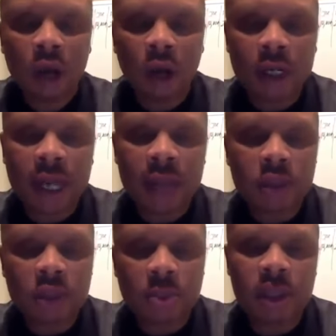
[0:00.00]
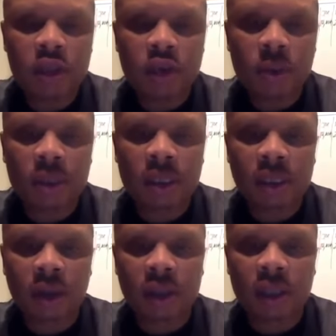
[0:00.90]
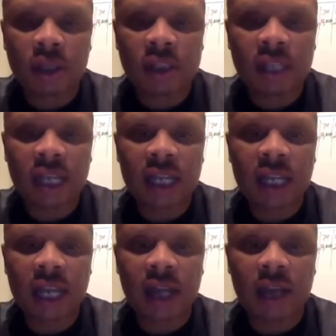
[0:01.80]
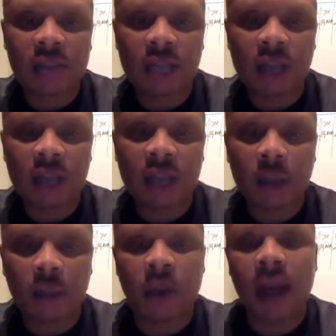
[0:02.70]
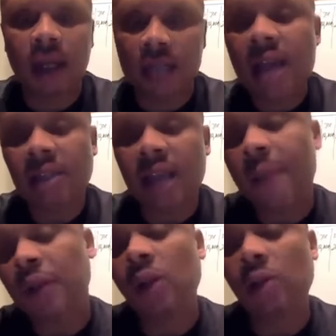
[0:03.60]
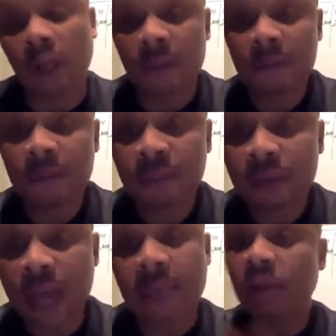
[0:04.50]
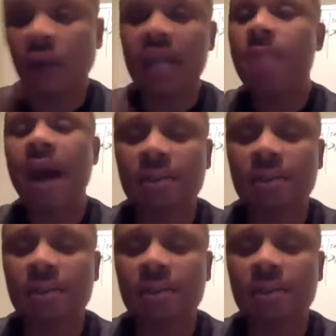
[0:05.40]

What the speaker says: are they able to be distributors as long as they understand they can't upscale the product? Yes, absolutely. Absolutely. Anybody can